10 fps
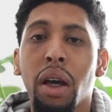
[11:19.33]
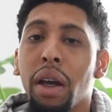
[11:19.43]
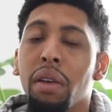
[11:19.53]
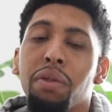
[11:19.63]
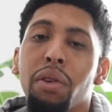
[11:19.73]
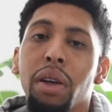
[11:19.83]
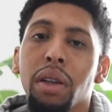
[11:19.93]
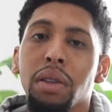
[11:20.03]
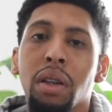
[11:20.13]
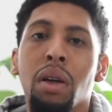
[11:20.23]
and
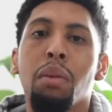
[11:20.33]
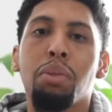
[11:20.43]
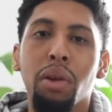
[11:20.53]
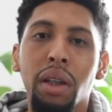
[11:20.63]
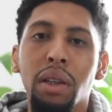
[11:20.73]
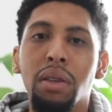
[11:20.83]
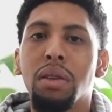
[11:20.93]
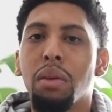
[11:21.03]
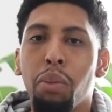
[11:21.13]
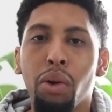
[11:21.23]
friends,
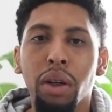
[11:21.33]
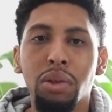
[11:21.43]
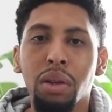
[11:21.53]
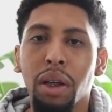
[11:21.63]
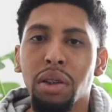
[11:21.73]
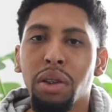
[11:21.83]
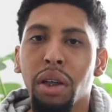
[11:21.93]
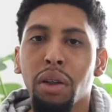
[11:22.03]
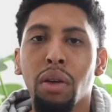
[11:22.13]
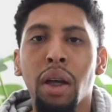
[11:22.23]
please point them to my
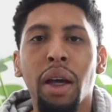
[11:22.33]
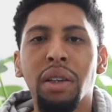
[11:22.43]
channel